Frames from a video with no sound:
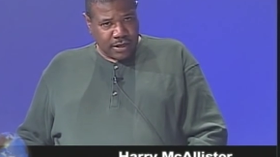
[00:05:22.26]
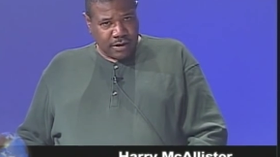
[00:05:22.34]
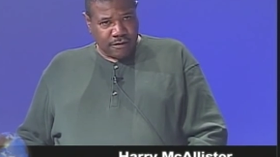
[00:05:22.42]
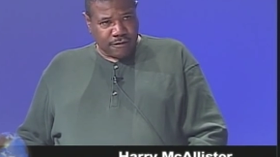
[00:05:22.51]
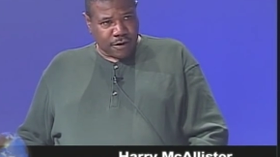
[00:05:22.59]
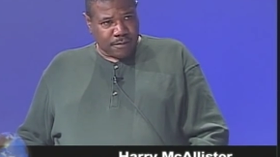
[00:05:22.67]

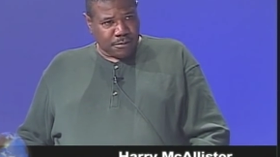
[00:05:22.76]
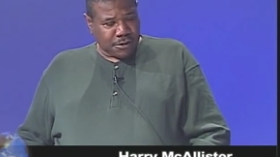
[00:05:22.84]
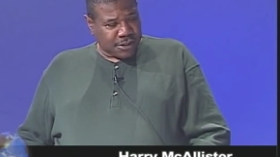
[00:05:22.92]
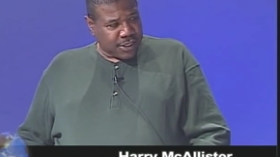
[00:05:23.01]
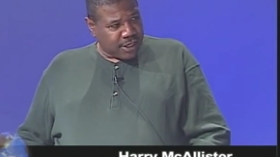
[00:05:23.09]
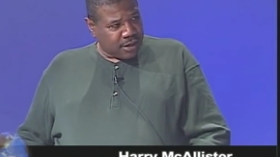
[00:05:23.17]
from
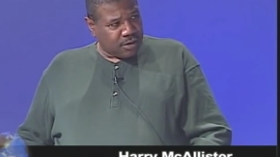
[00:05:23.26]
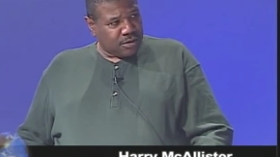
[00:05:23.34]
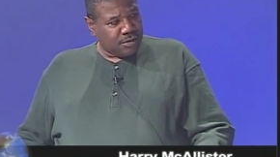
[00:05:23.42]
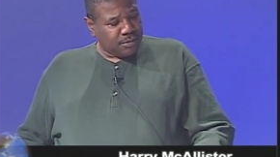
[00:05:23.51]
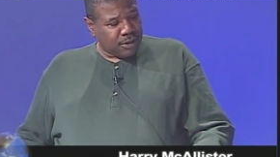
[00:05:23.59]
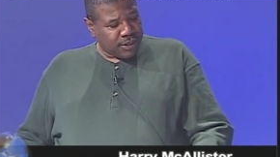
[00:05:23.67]
Brazil
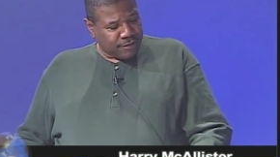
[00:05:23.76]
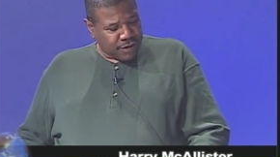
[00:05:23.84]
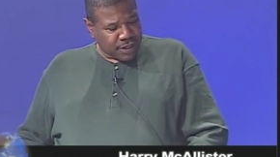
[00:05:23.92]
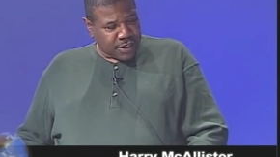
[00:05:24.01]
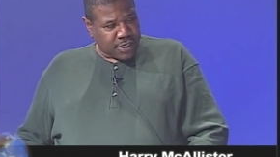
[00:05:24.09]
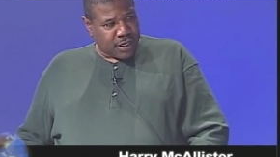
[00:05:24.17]
to
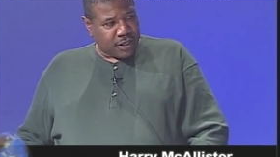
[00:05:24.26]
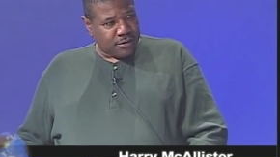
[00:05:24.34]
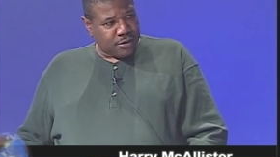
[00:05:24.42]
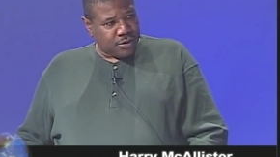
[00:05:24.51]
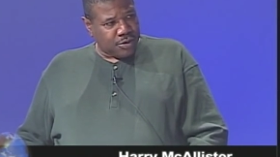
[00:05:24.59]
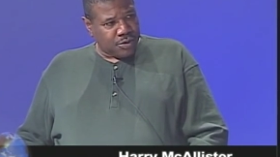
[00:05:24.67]
Bolivia
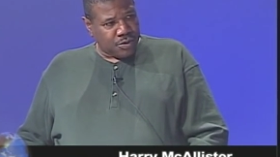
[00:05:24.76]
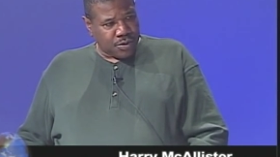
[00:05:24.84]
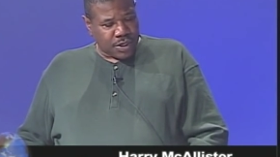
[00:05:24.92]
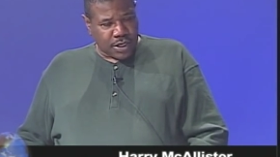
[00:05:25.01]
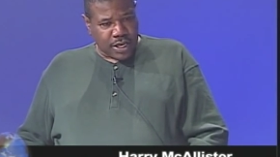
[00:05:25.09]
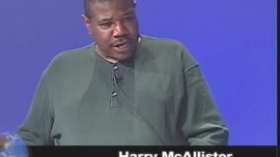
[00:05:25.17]
to
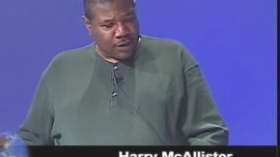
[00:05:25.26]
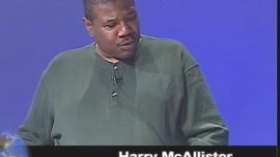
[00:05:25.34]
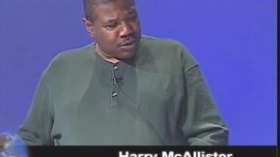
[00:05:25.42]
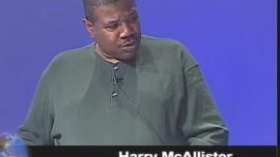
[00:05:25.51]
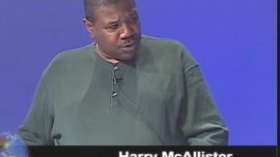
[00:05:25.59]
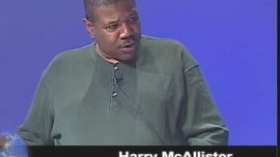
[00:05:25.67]
uh,
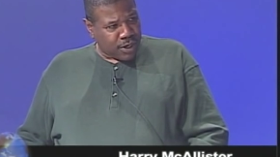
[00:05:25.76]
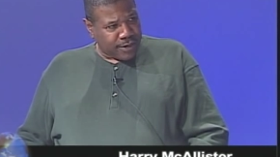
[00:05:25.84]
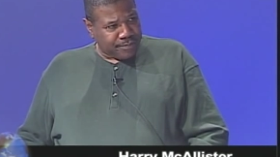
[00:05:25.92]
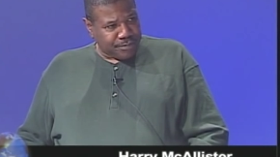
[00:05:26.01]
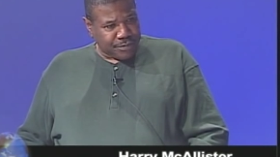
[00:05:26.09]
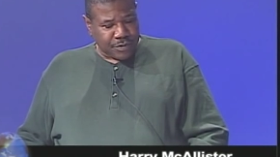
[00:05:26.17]
Ecuador
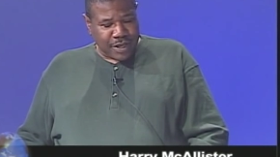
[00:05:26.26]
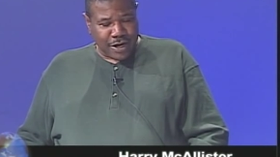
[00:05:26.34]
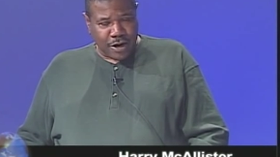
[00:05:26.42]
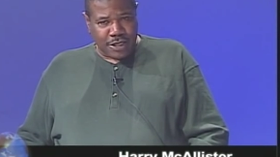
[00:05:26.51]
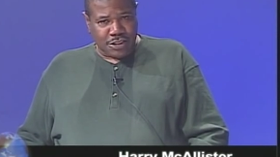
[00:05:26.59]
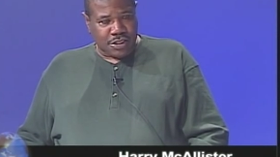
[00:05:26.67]
and
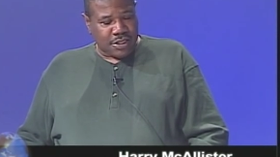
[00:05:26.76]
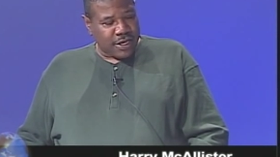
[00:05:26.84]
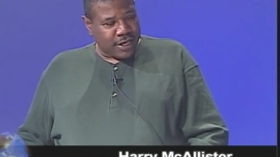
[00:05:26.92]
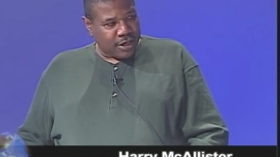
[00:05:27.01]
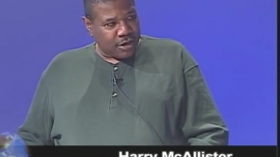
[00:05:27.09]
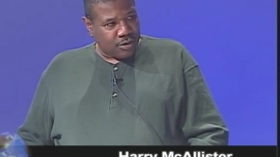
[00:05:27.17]

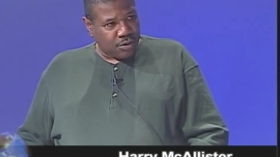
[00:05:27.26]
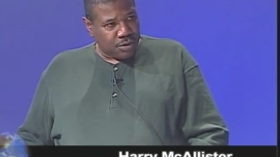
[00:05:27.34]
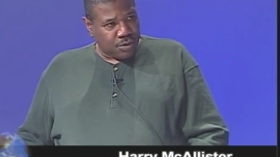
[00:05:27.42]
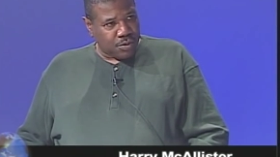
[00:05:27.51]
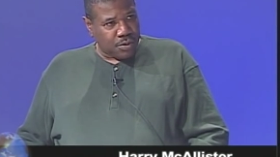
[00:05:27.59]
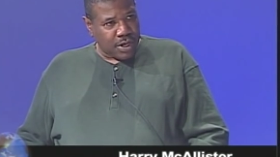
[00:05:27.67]
Argentina,
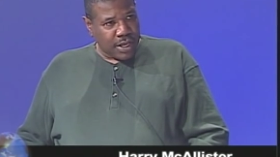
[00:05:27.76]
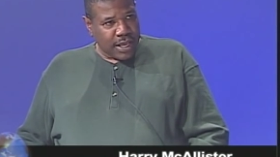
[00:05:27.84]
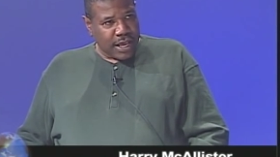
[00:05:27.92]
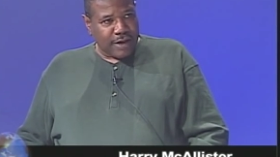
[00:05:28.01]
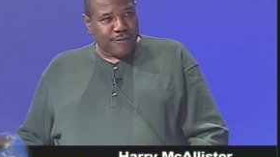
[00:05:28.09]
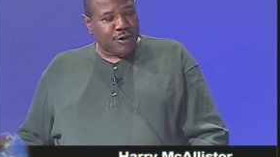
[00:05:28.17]
who
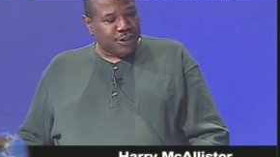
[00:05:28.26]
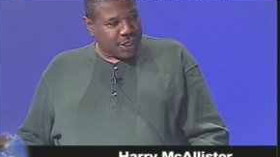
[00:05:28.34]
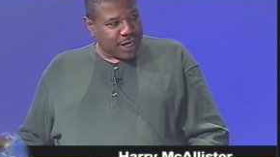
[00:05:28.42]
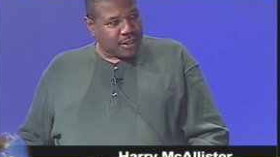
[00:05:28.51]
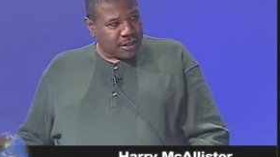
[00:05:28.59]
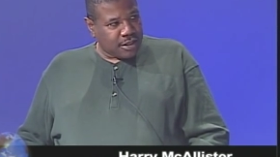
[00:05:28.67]
have
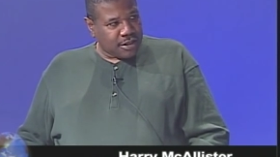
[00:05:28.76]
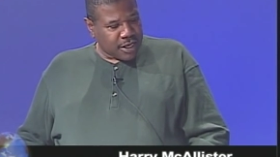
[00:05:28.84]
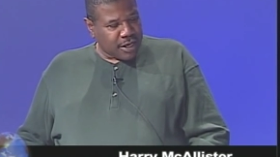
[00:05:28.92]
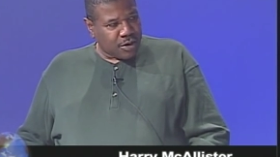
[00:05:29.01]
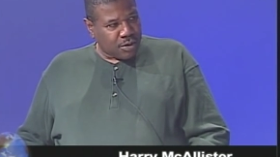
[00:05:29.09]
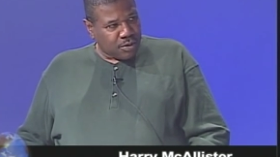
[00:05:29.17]
rejected the
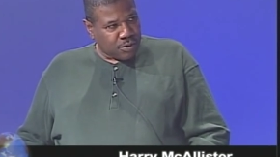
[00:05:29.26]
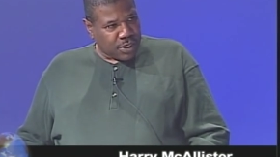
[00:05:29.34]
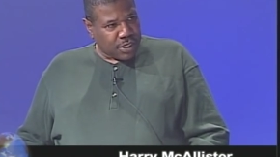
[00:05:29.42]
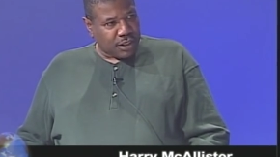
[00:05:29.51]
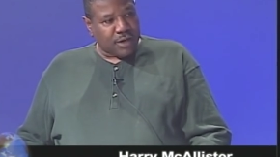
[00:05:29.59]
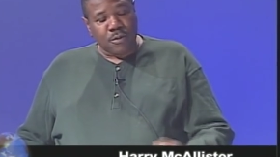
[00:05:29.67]

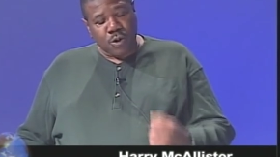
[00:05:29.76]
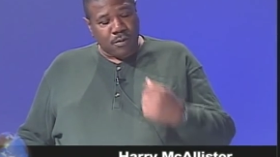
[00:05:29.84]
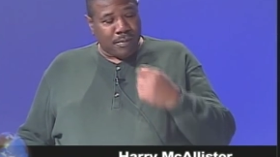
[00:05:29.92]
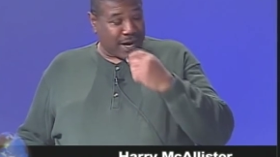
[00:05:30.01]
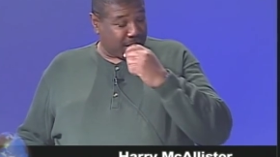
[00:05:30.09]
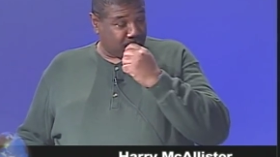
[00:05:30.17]
neoliberal
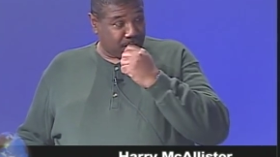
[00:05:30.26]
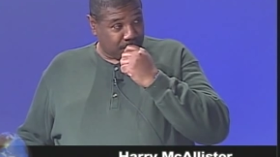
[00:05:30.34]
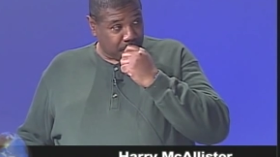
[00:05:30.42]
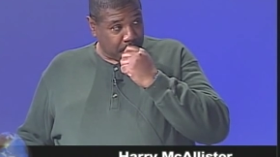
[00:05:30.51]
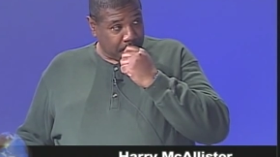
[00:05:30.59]
uh, model